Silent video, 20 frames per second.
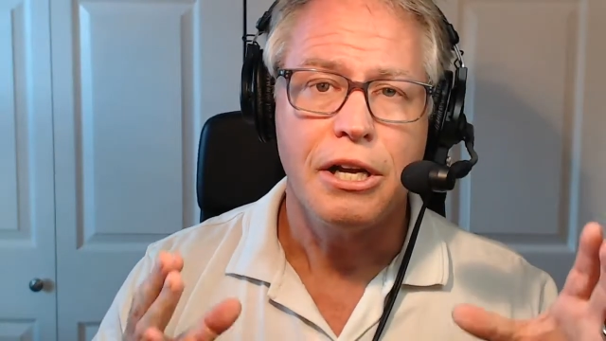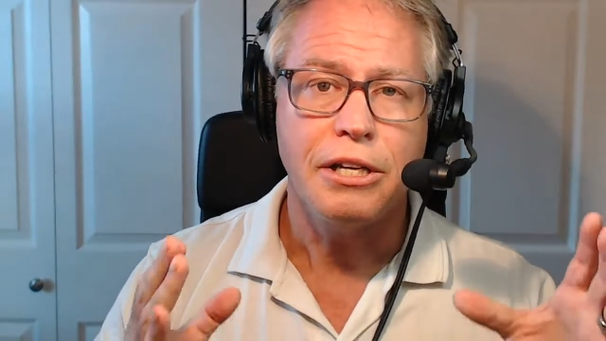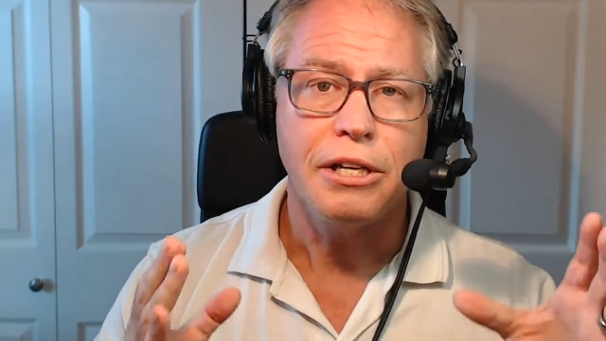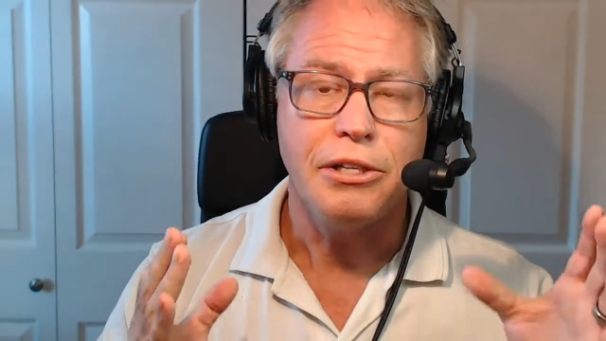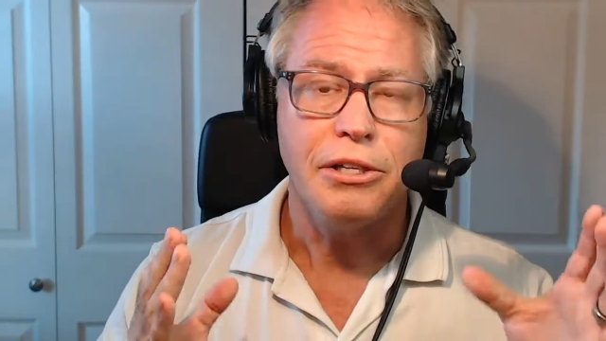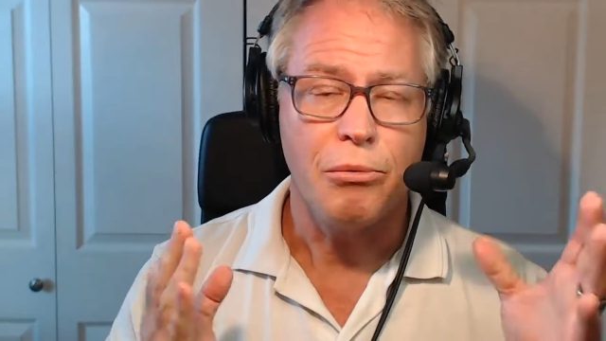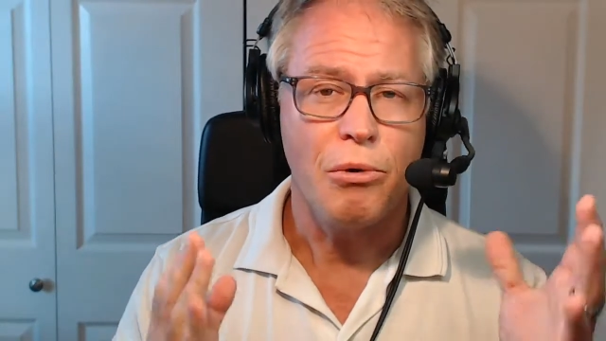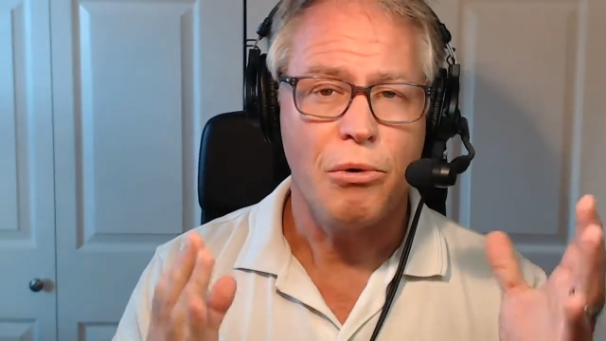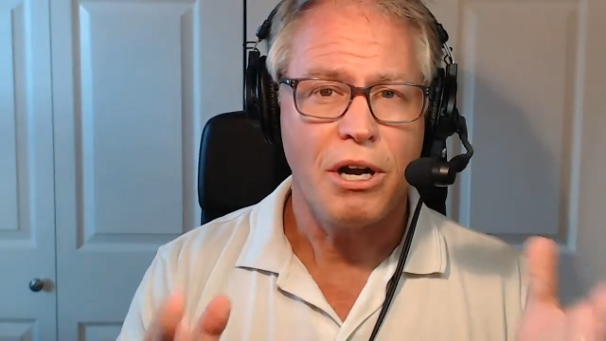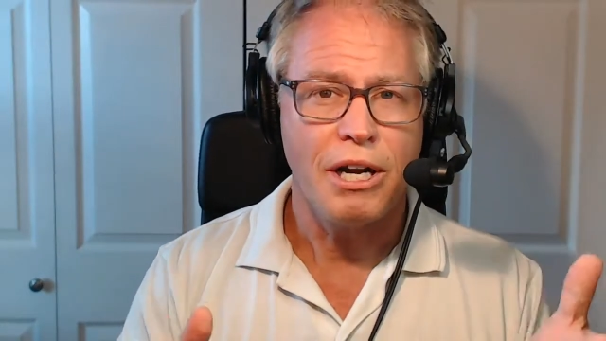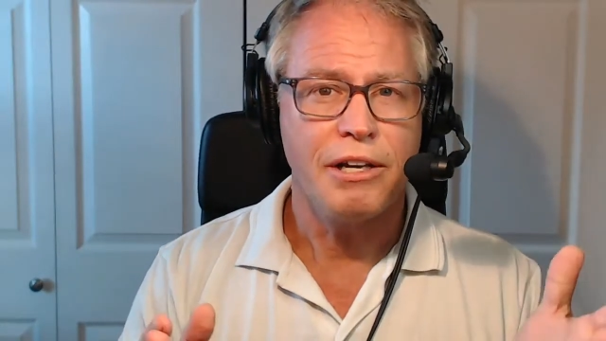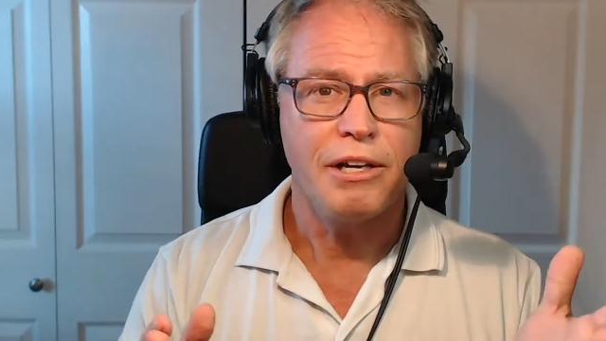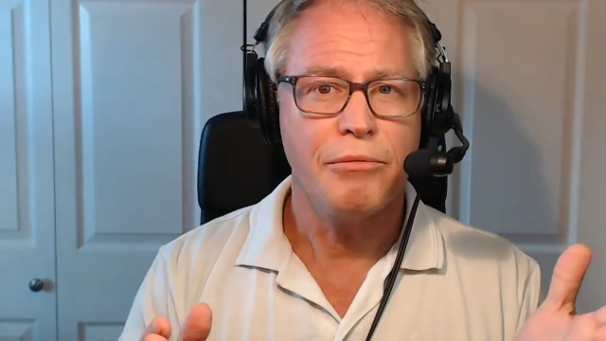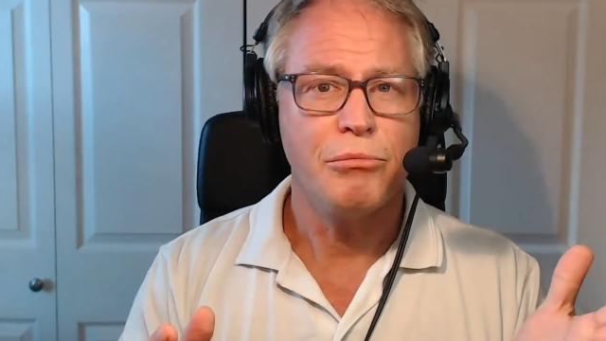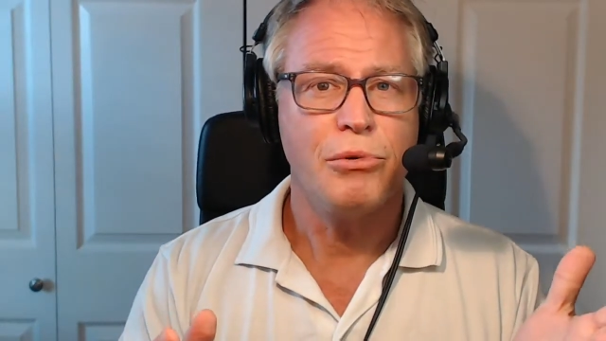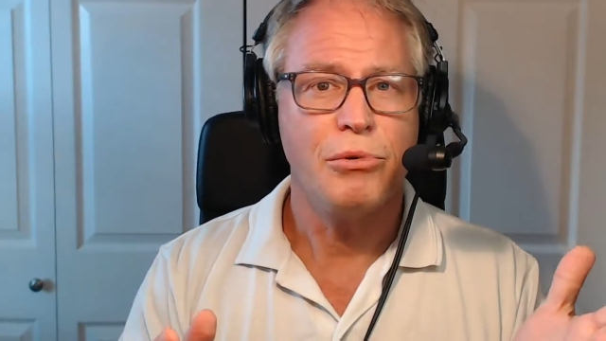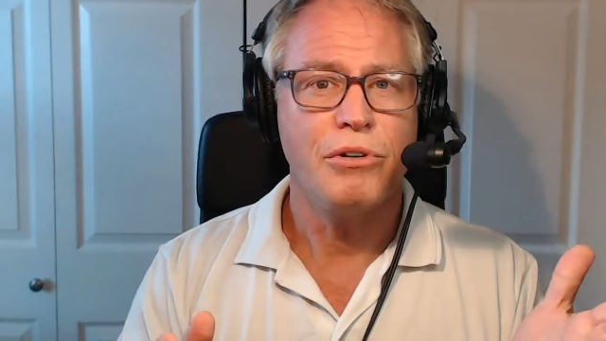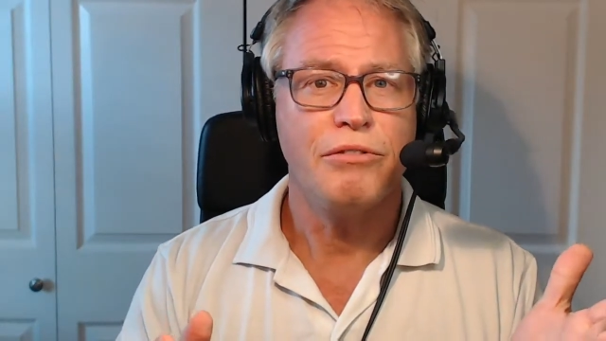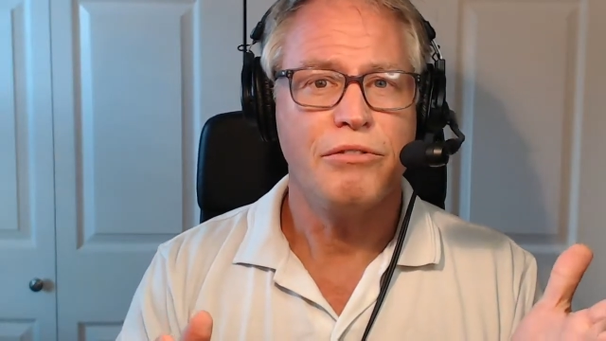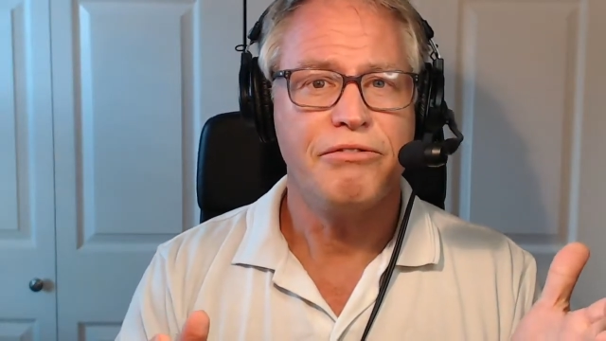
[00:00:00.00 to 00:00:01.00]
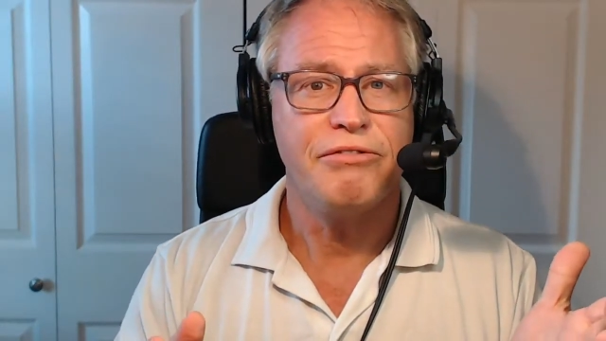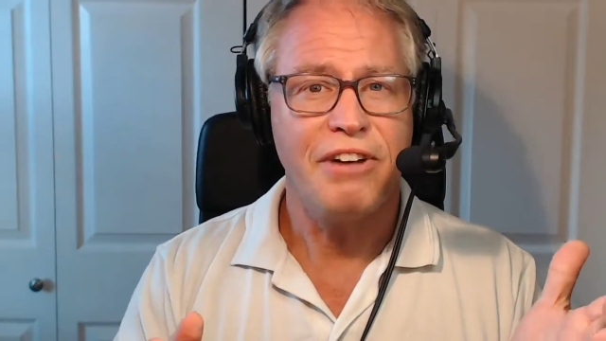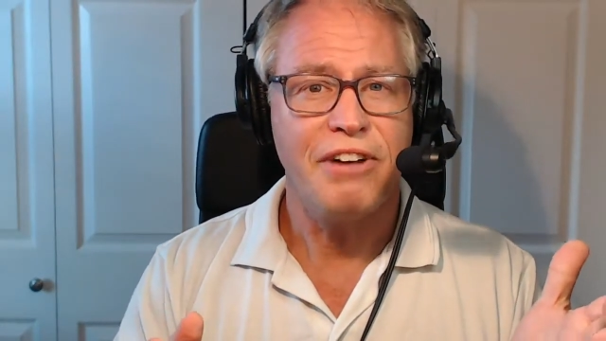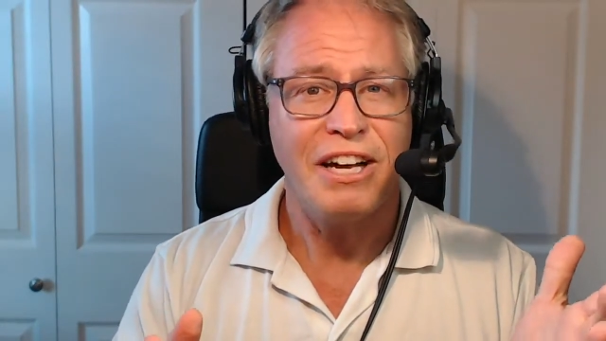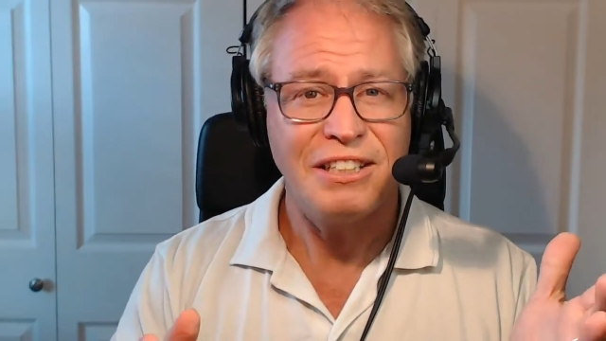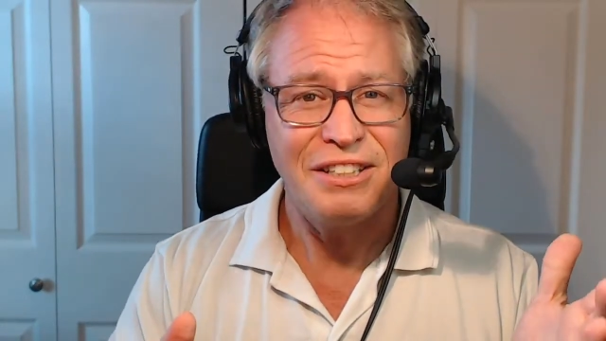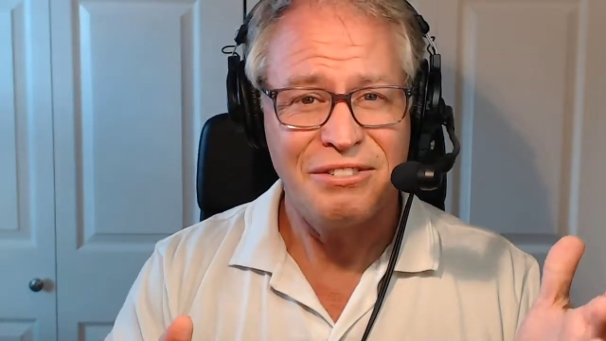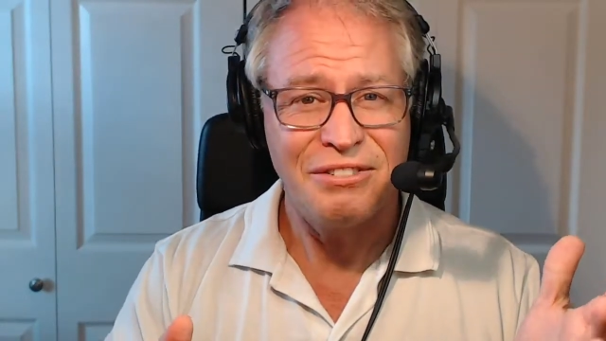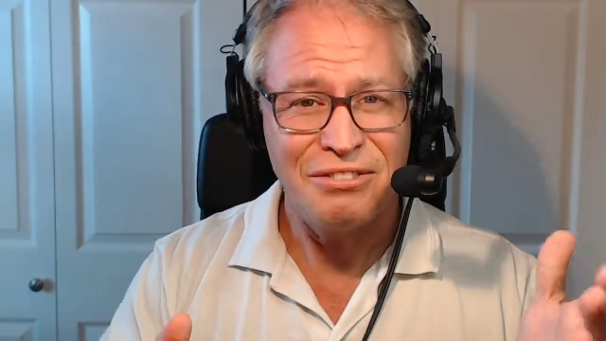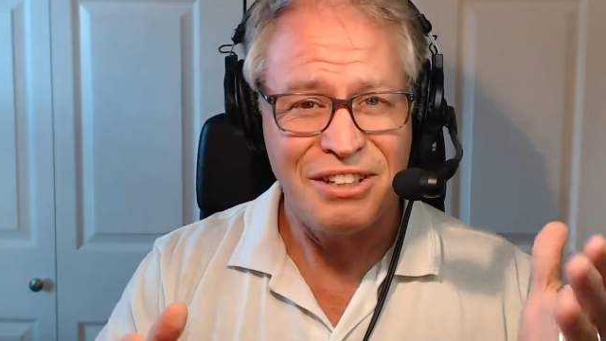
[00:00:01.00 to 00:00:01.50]
you want to get more
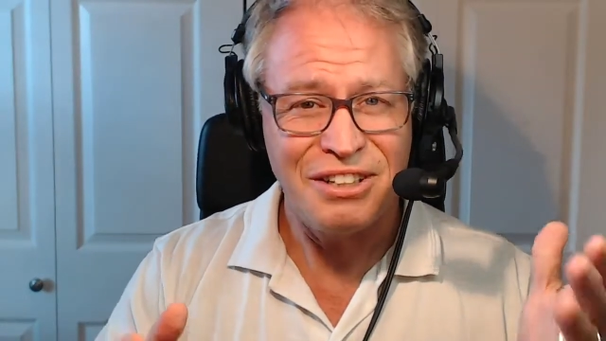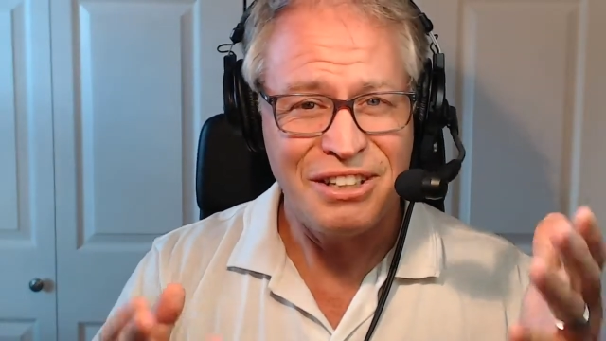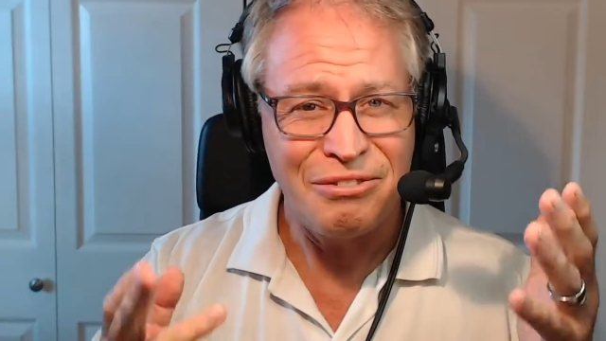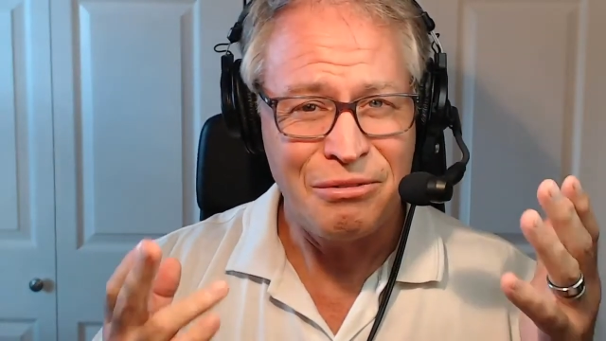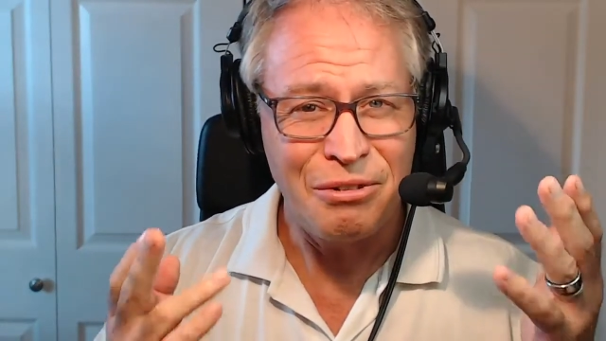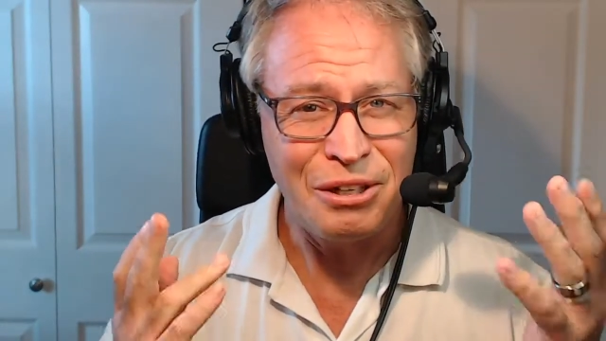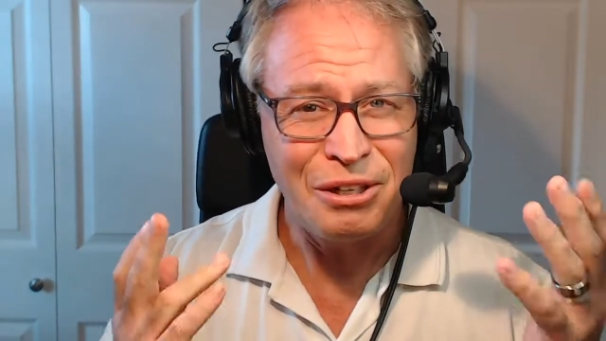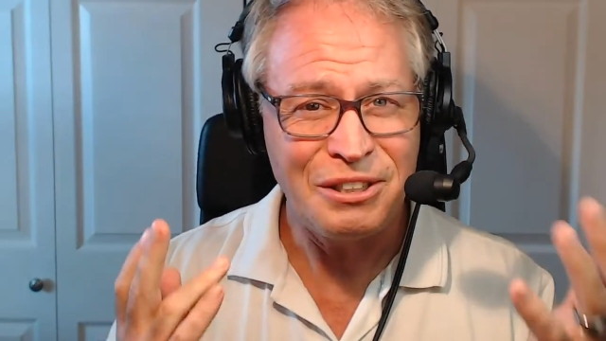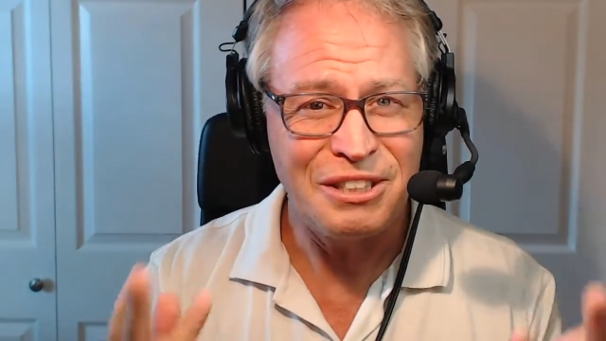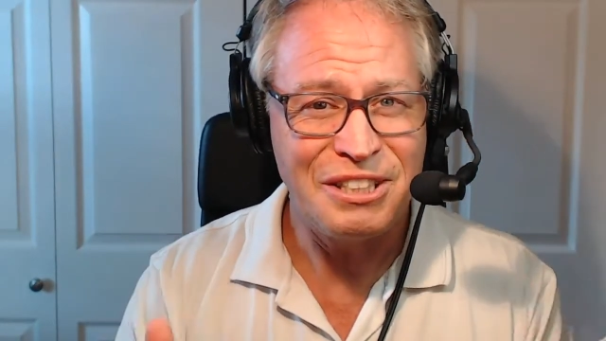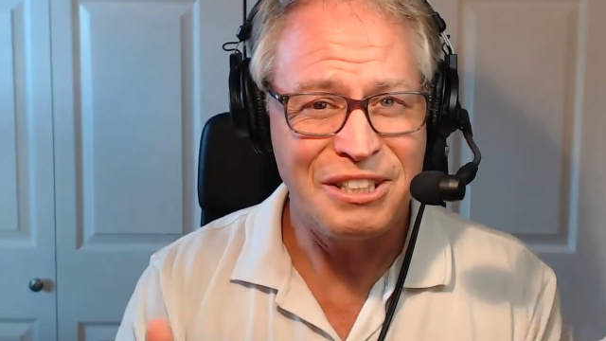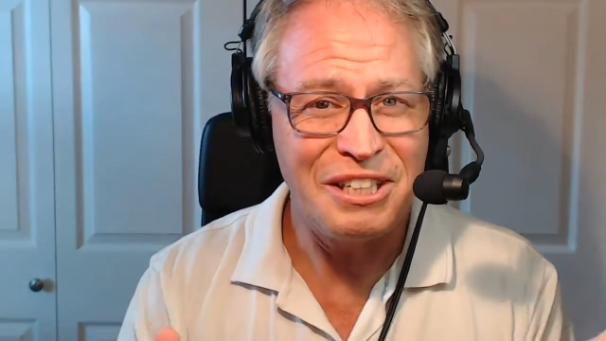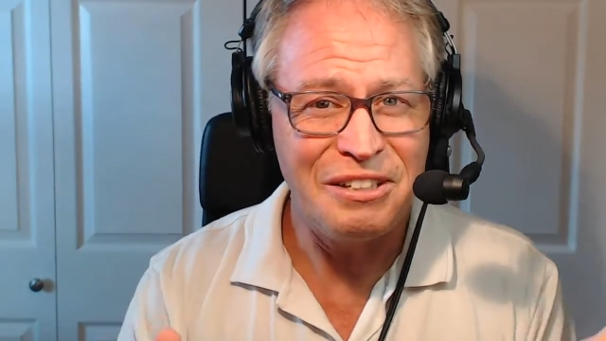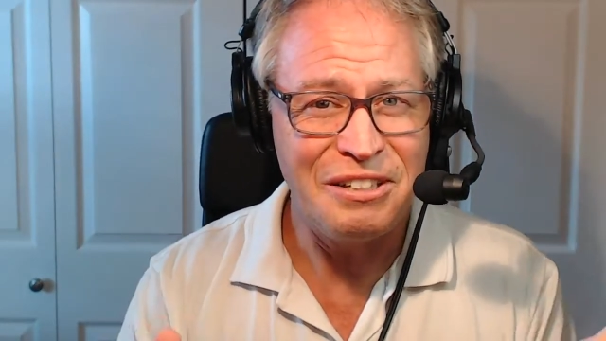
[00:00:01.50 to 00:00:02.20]
effectively work,